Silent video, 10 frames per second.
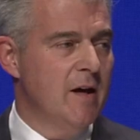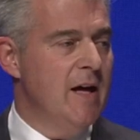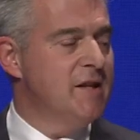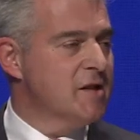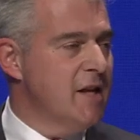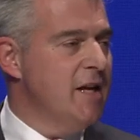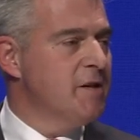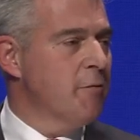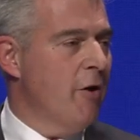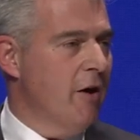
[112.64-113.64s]
It's these
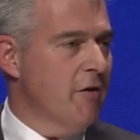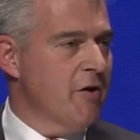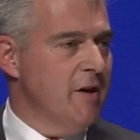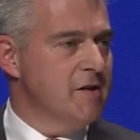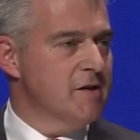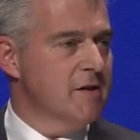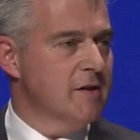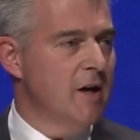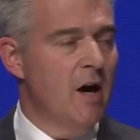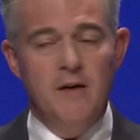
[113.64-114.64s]
priorities
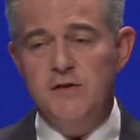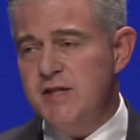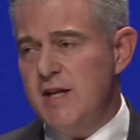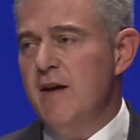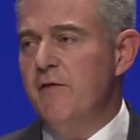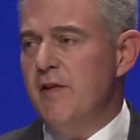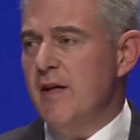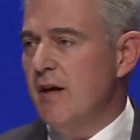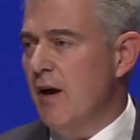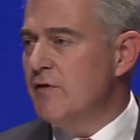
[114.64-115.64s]
of
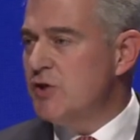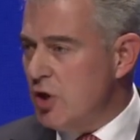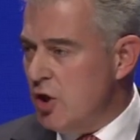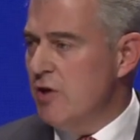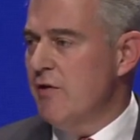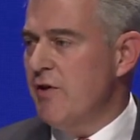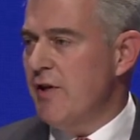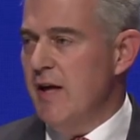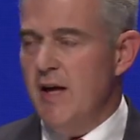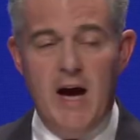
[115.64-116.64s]
safety, of
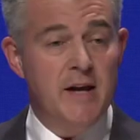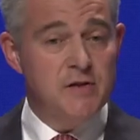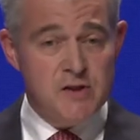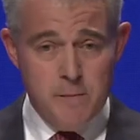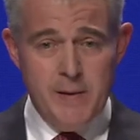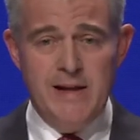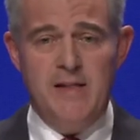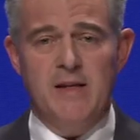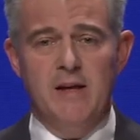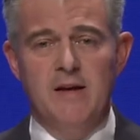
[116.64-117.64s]
security, and of
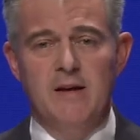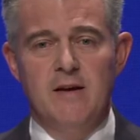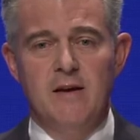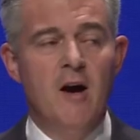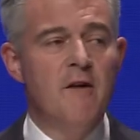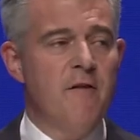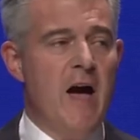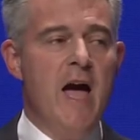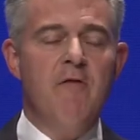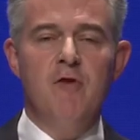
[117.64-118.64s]
stability for
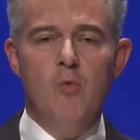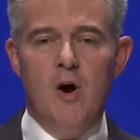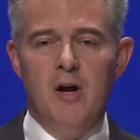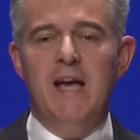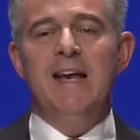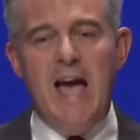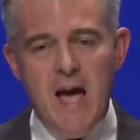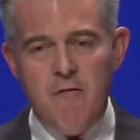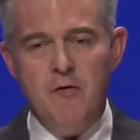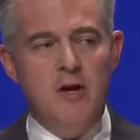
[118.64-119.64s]
everyone, in
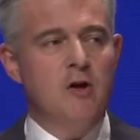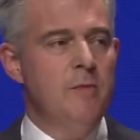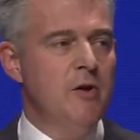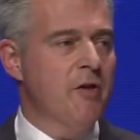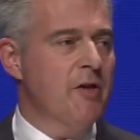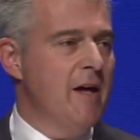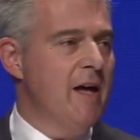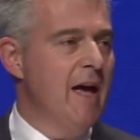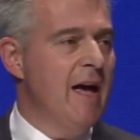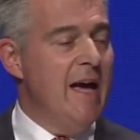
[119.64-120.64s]
every
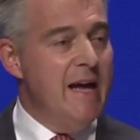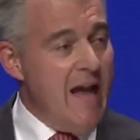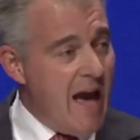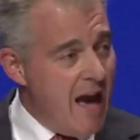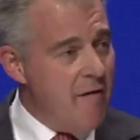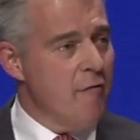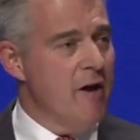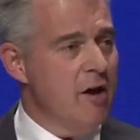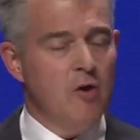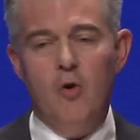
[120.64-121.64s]
community, in
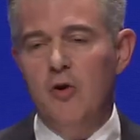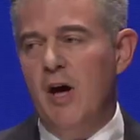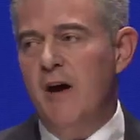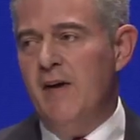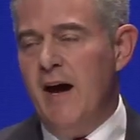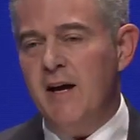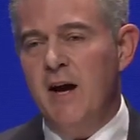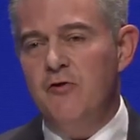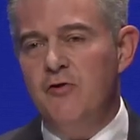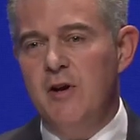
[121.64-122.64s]
every corner of our
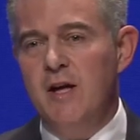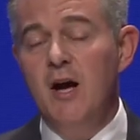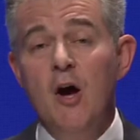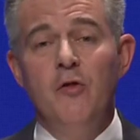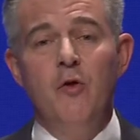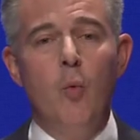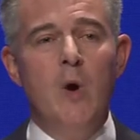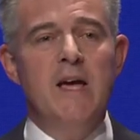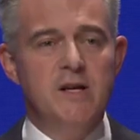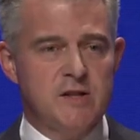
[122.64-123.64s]
country, that
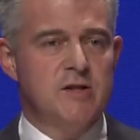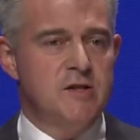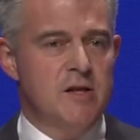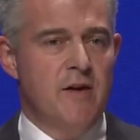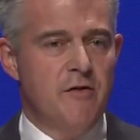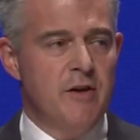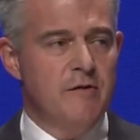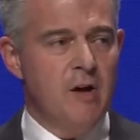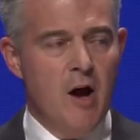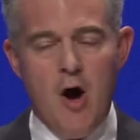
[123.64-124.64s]
we as
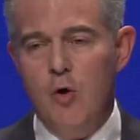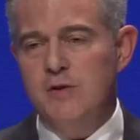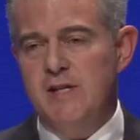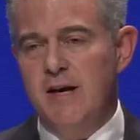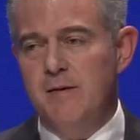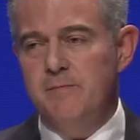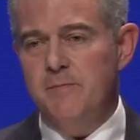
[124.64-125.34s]
Conservatives hold dear.